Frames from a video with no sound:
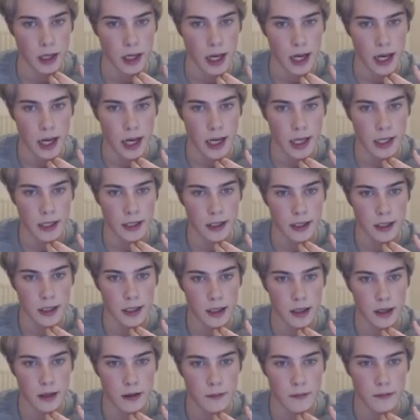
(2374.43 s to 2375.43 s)
and
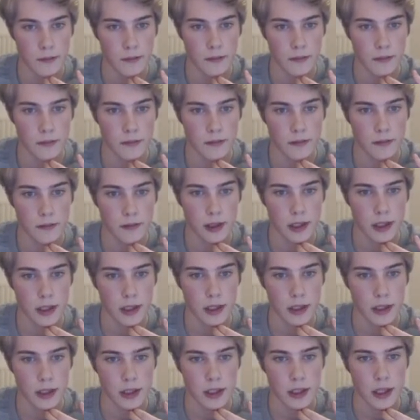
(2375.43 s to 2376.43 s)
um,
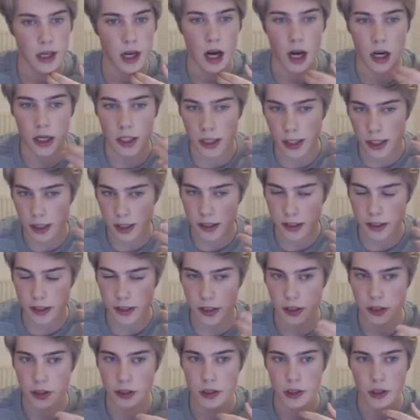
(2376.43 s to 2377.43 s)
Anish
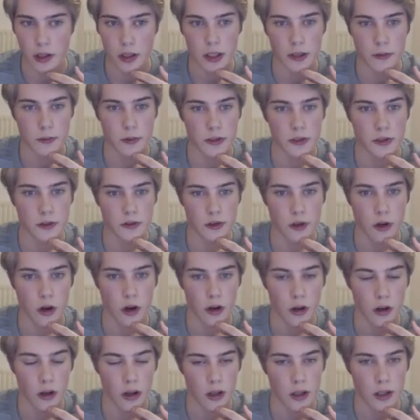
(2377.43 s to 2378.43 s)
still thought it was a
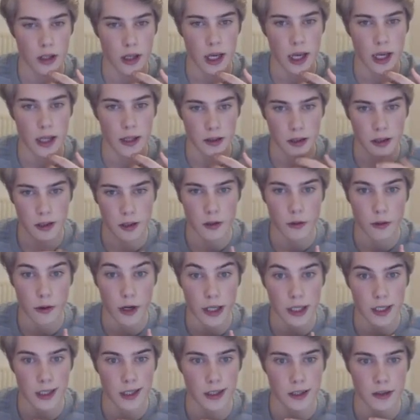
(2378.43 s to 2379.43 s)
draw, and
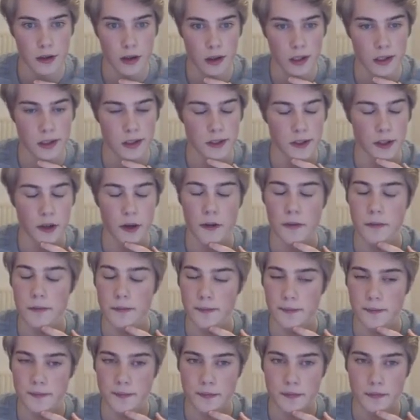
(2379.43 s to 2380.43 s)
correctly thought so.
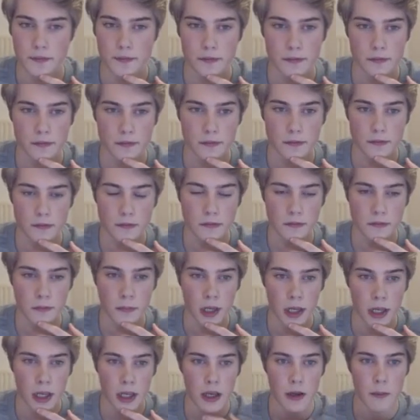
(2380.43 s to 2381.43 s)

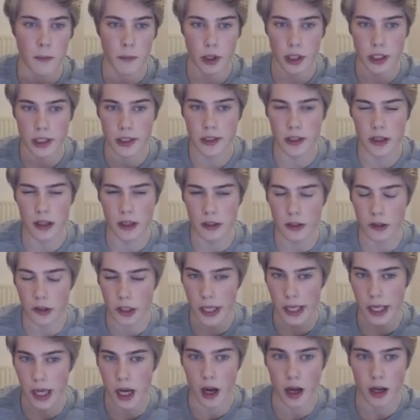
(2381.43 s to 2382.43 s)
But he thought,
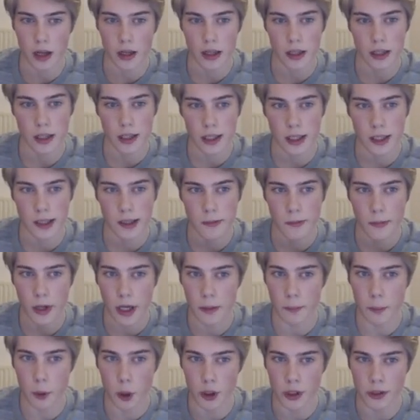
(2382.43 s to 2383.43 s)
okay, my
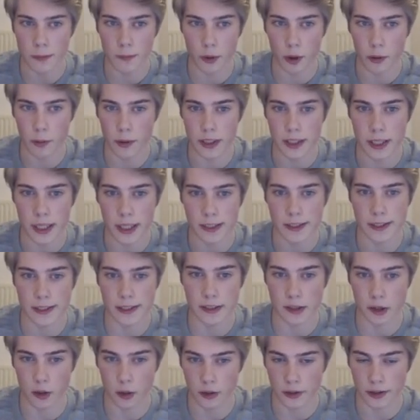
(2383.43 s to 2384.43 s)
opponent probably thinks
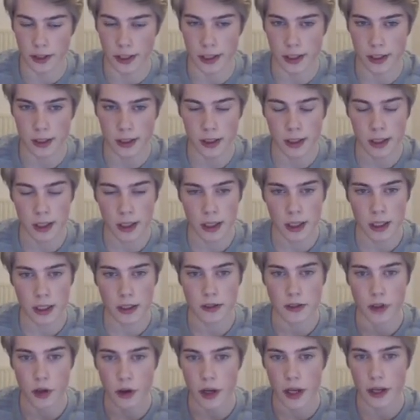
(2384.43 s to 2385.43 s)
he's losing,
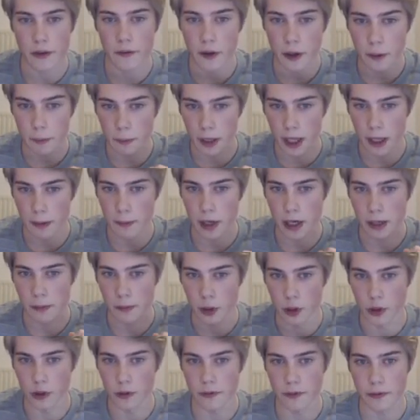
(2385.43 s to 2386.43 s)
so if I play my
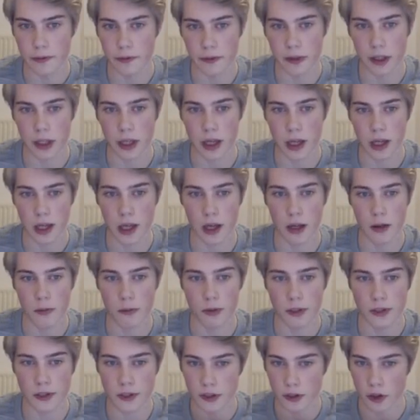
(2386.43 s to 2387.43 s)
move uh,
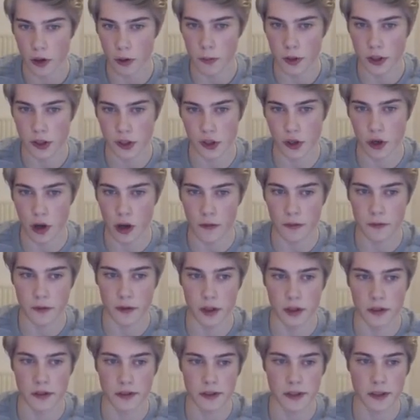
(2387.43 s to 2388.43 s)
with so much
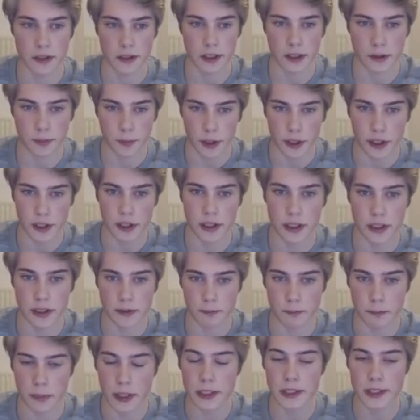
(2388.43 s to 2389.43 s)
confidence, especially this
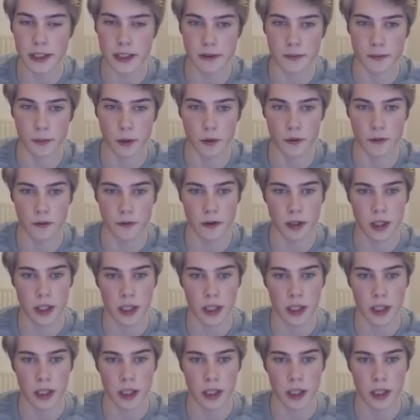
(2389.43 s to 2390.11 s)
b6 move.